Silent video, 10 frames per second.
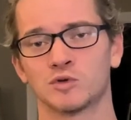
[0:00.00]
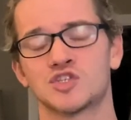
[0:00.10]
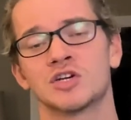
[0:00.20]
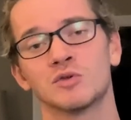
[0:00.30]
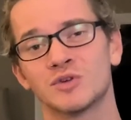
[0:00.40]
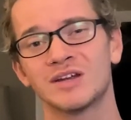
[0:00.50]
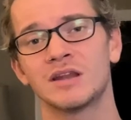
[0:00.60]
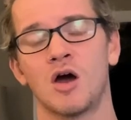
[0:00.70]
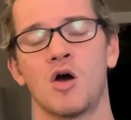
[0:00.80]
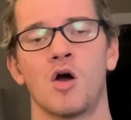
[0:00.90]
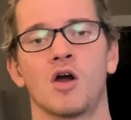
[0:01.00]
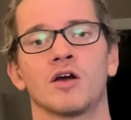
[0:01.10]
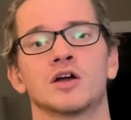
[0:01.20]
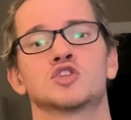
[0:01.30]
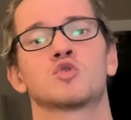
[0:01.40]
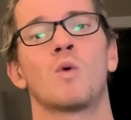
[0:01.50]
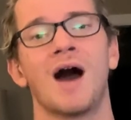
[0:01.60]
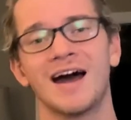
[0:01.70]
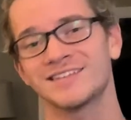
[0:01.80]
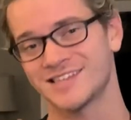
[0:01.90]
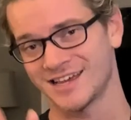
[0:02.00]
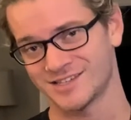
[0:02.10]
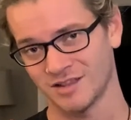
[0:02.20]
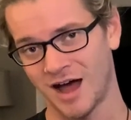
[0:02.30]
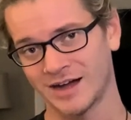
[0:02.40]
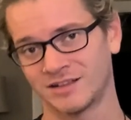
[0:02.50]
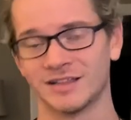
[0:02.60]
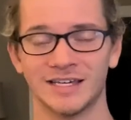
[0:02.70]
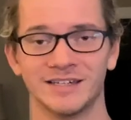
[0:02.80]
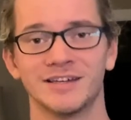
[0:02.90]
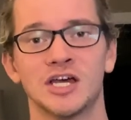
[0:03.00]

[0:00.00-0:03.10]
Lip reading: children are twice as likely